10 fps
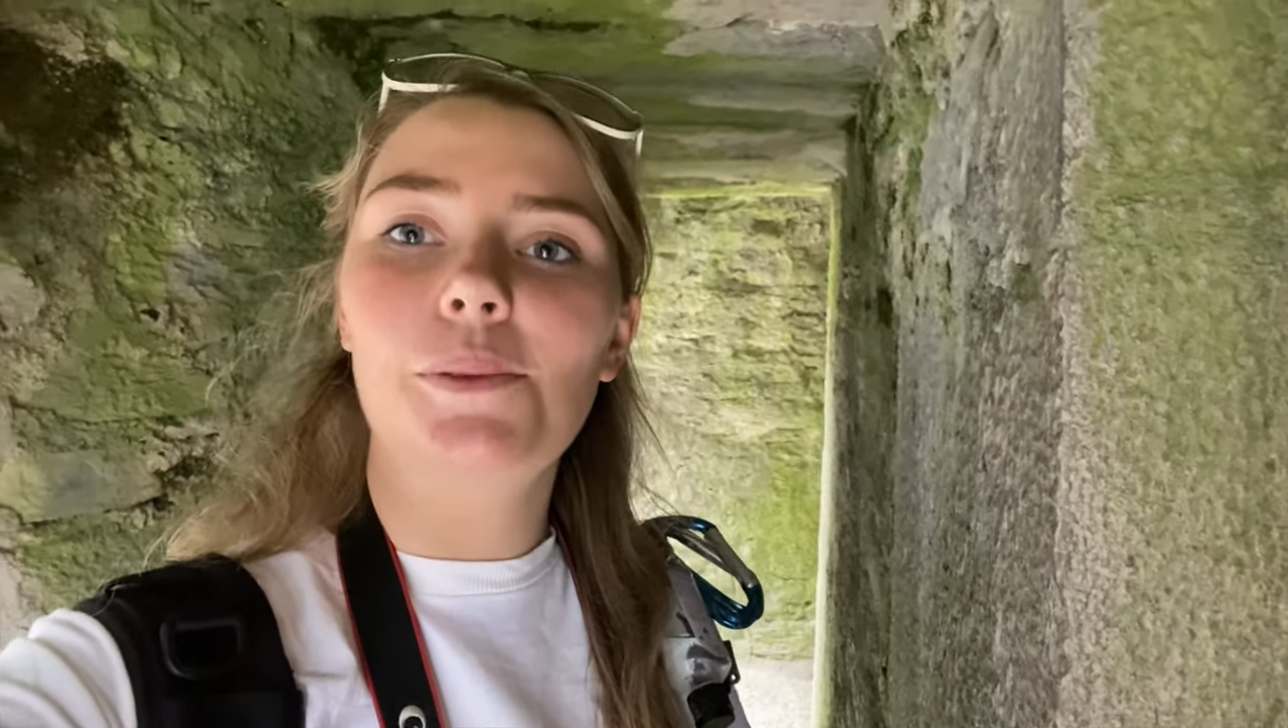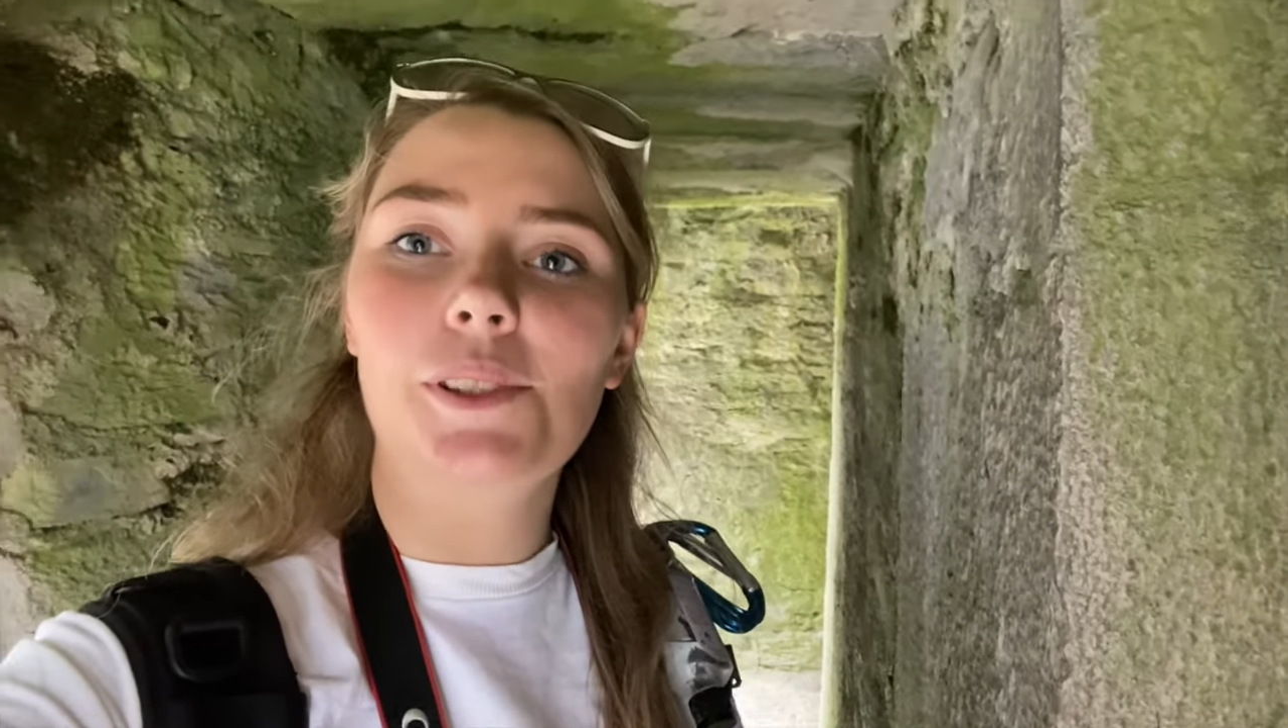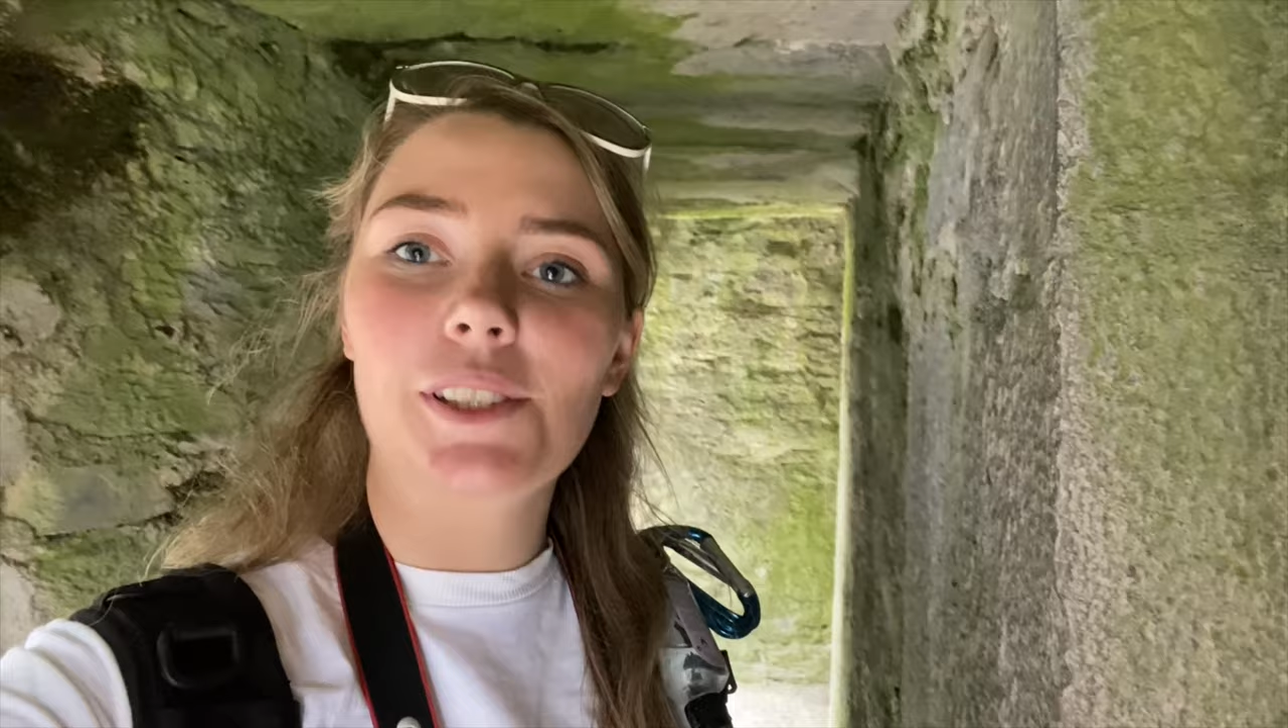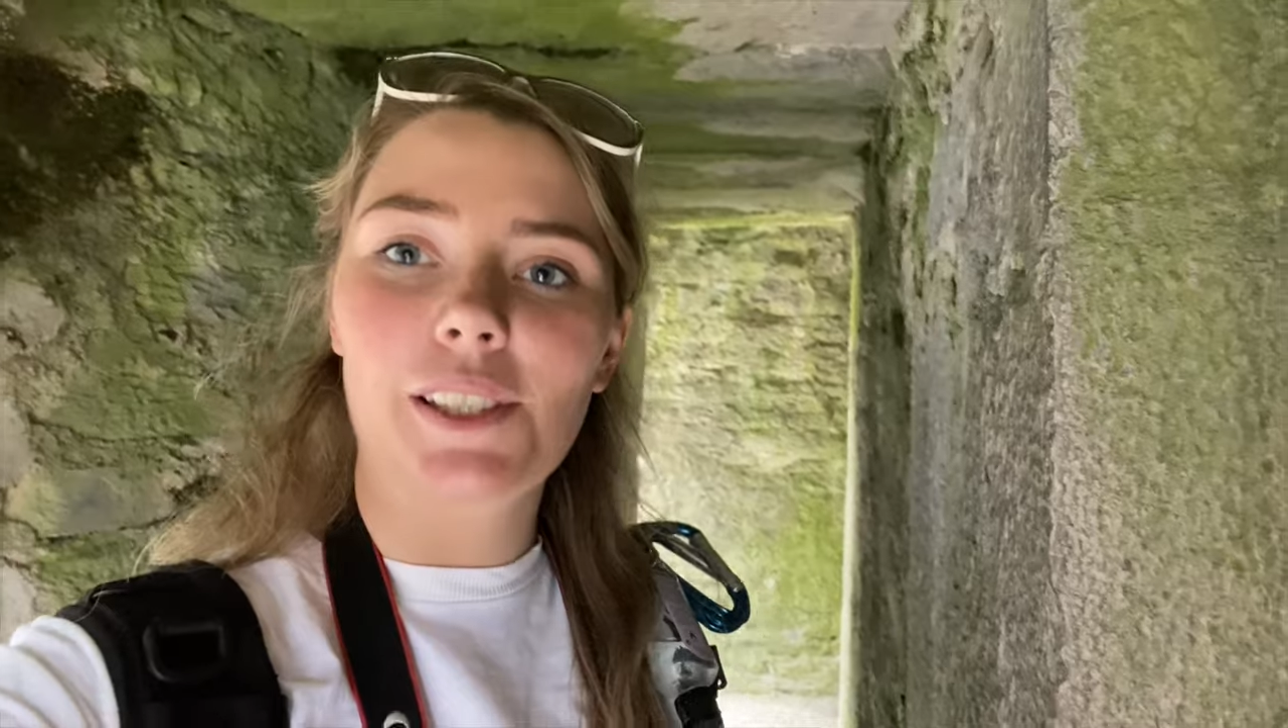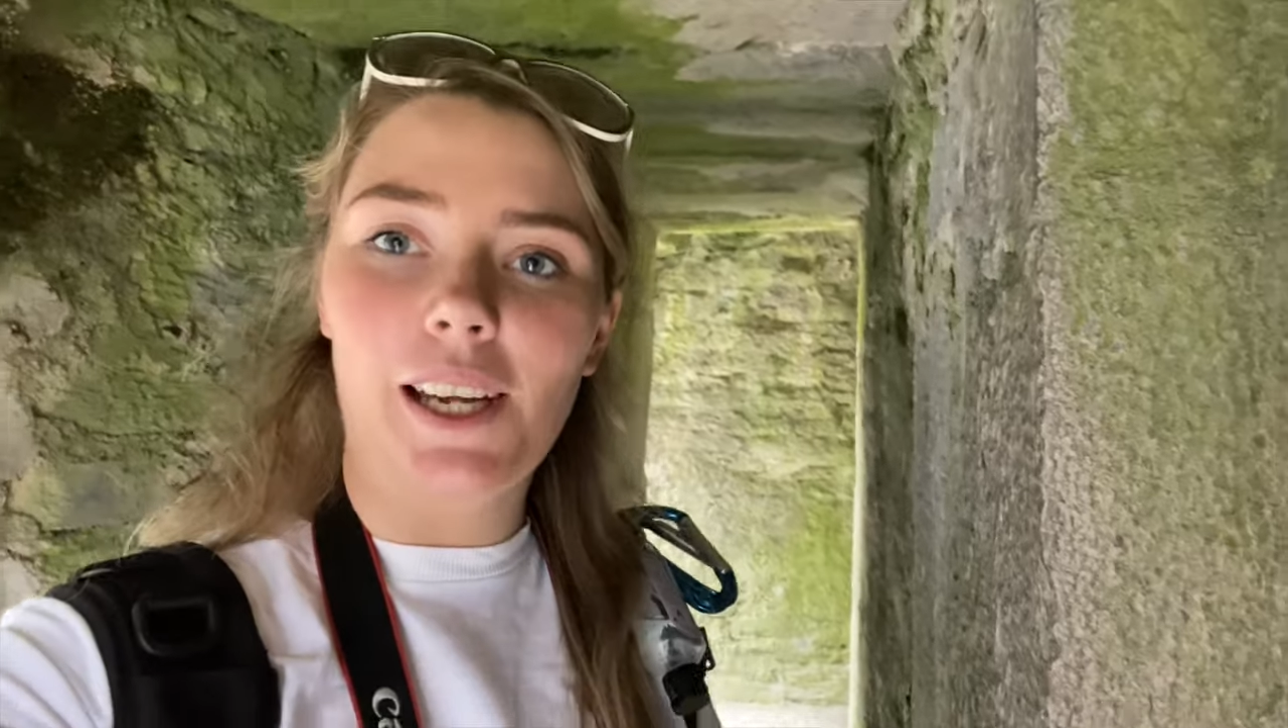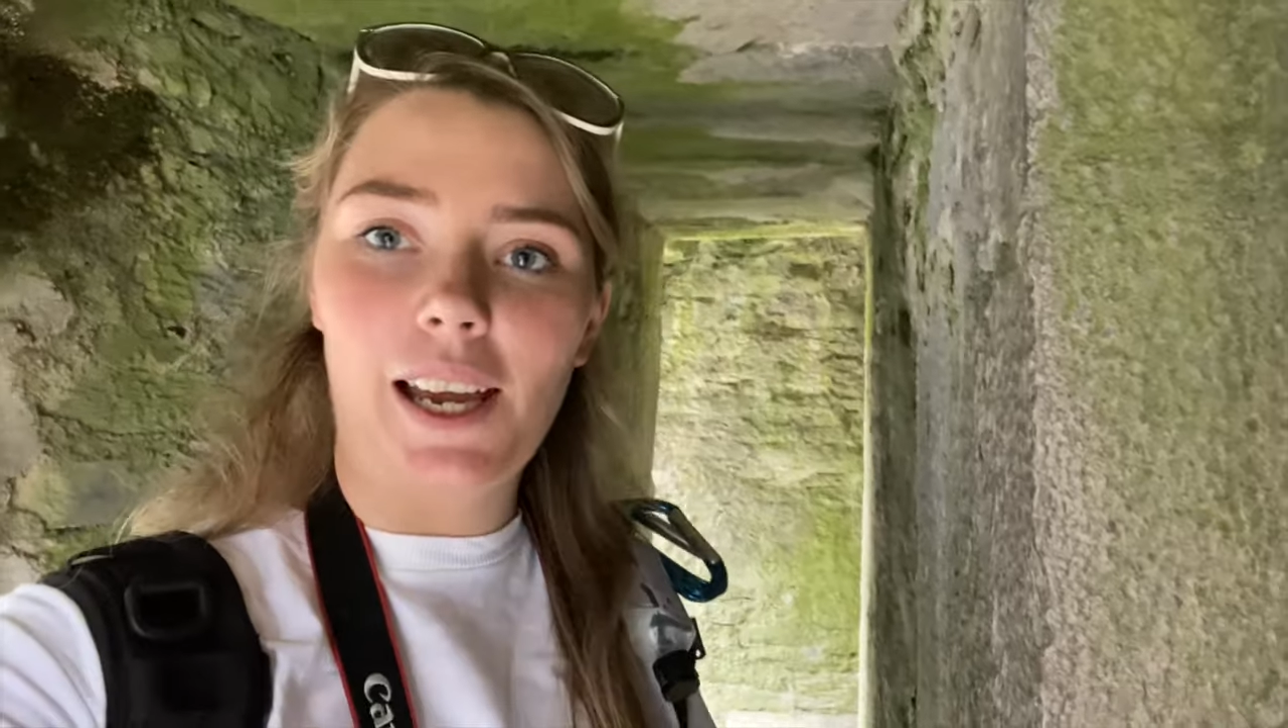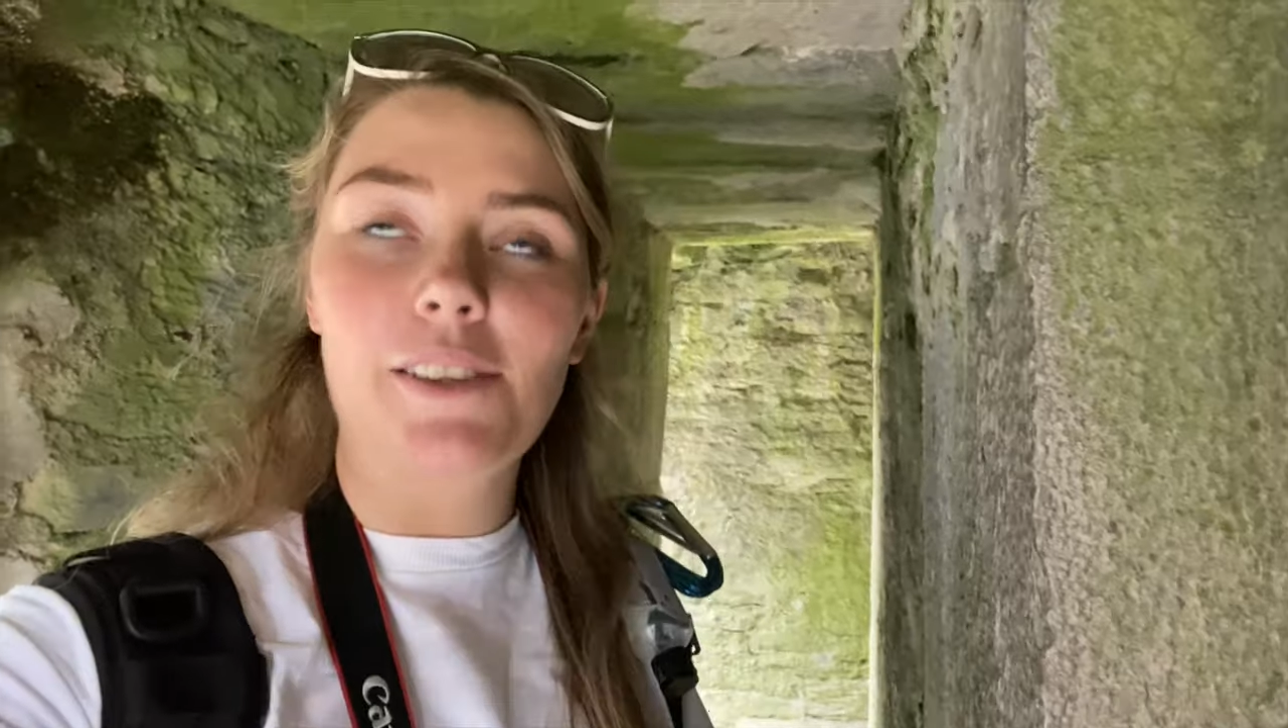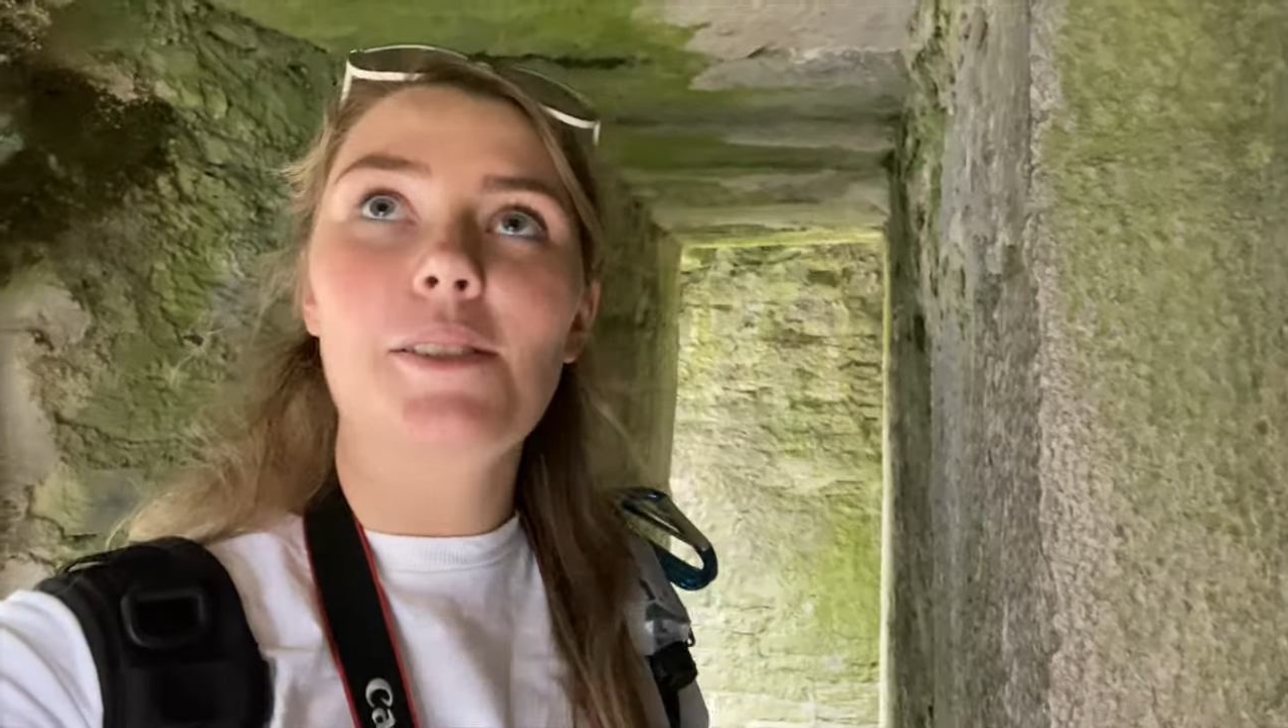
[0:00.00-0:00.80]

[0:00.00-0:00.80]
wonder how